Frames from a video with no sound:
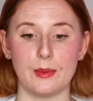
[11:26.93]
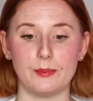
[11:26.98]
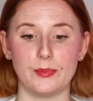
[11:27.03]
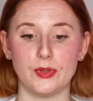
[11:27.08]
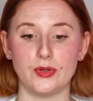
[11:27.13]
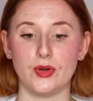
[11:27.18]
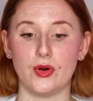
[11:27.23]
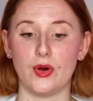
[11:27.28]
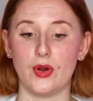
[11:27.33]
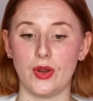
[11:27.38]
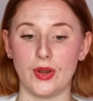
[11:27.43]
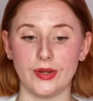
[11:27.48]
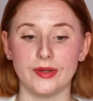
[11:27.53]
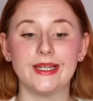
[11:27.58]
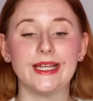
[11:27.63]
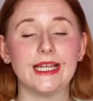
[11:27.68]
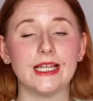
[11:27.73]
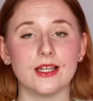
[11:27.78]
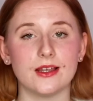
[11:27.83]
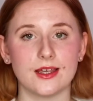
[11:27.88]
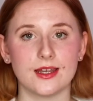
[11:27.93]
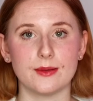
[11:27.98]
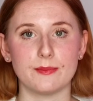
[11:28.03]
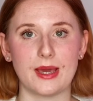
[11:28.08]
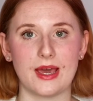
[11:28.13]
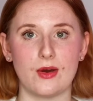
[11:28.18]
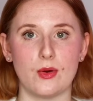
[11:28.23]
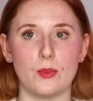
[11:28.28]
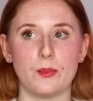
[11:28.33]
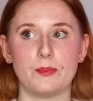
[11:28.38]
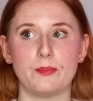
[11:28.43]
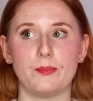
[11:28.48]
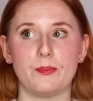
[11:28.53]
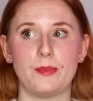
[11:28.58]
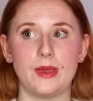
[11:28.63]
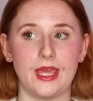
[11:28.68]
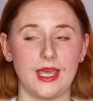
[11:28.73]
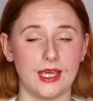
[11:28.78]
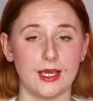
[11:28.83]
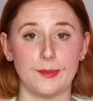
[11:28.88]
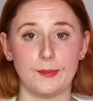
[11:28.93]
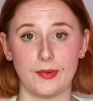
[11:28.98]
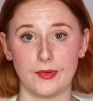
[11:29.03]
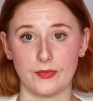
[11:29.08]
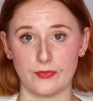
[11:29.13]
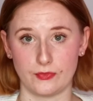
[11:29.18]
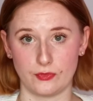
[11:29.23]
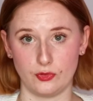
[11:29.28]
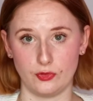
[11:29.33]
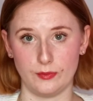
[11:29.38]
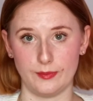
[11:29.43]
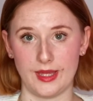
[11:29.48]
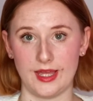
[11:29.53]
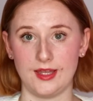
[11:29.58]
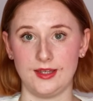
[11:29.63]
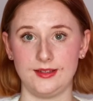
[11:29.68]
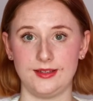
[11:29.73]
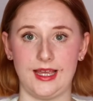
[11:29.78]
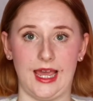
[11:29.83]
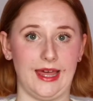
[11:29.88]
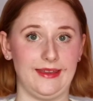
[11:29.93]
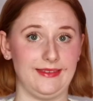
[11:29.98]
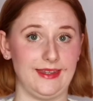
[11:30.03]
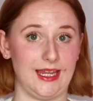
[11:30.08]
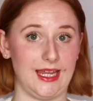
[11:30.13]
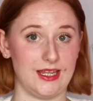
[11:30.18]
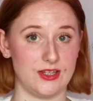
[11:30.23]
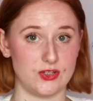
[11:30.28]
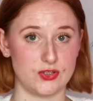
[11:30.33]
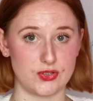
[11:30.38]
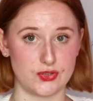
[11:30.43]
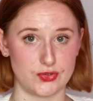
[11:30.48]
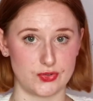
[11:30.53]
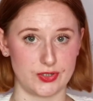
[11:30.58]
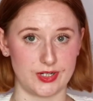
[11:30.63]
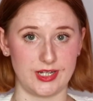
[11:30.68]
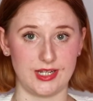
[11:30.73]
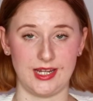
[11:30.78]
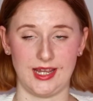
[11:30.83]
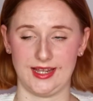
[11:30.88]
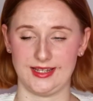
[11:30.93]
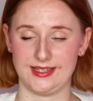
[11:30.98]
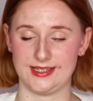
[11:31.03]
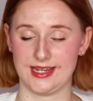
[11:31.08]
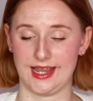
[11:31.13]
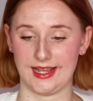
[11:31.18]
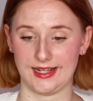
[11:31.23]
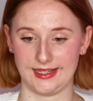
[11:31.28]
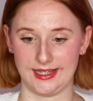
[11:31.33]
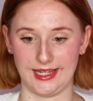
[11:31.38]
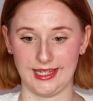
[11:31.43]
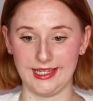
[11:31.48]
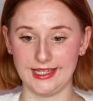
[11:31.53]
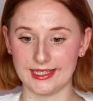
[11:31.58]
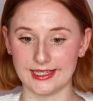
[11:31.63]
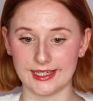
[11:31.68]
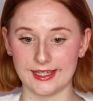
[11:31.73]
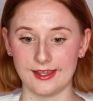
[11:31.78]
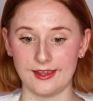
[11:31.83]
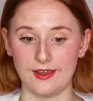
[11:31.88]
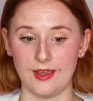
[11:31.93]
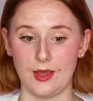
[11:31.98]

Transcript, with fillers: But not only learn about being a performer and the industry and technique,